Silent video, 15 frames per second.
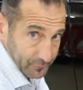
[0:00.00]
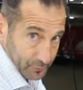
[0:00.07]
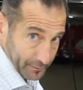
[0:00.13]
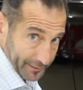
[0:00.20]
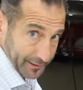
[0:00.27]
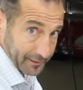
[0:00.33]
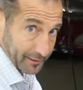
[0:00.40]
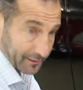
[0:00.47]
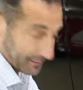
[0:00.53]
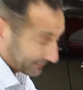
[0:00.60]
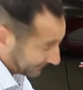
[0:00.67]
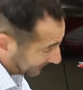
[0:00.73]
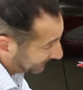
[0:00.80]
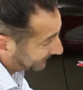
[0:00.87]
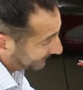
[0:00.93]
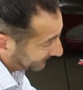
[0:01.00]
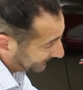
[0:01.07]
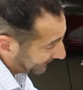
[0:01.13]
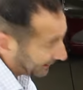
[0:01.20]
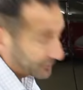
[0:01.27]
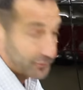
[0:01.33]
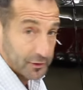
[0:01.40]
is what we call
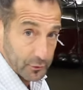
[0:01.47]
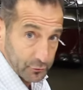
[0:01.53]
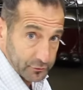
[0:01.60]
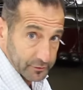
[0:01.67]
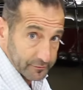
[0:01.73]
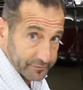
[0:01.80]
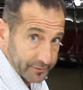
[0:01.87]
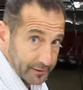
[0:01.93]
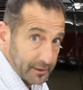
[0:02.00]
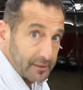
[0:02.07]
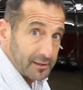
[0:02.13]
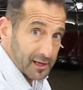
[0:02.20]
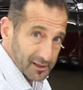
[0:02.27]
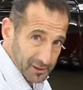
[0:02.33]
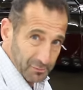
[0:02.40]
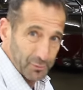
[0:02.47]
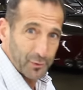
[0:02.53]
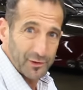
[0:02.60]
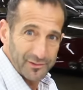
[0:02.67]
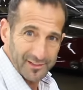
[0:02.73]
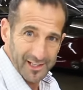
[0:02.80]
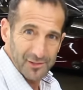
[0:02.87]
exclusive. Now your
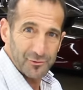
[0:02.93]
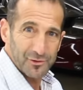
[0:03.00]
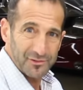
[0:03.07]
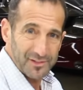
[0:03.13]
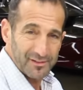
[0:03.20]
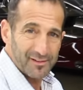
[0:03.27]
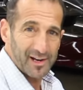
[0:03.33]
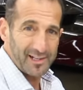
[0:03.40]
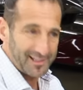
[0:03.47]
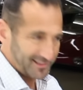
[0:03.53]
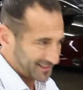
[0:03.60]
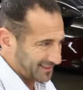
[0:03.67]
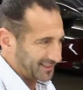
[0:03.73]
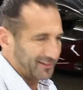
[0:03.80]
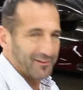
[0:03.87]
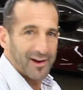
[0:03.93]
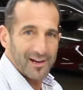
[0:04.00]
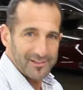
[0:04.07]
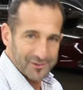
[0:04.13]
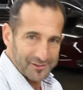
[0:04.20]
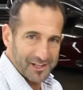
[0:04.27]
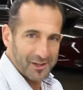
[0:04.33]
boy's interested, right? He's at the
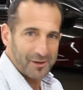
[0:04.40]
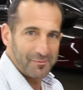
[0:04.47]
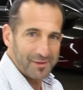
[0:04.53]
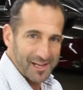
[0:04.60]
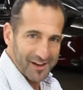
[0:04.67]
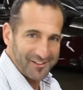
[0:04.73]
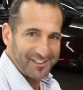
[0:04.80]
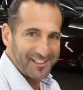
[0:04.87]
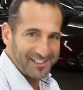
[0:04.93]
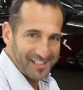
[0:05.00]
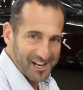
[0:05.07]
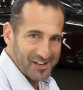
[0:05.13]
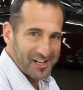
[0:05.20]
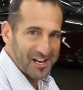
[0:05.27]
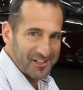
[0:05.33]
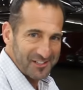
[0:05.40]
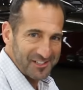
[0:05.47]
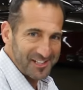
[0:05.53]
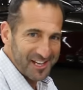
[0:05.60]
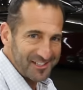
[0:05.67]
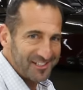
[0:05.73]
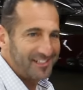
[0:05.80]
garage, you're telling him, and now you got his
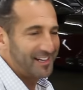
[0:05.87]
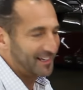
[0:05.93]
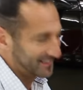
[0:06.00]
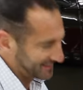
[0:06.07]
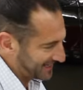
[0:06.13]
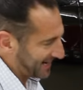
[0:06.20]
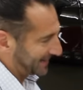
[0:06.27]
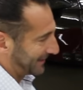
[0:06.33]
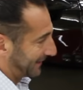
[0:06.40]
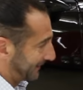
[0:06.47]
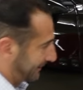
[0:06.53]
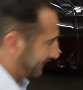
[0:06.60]
attention? Exactly,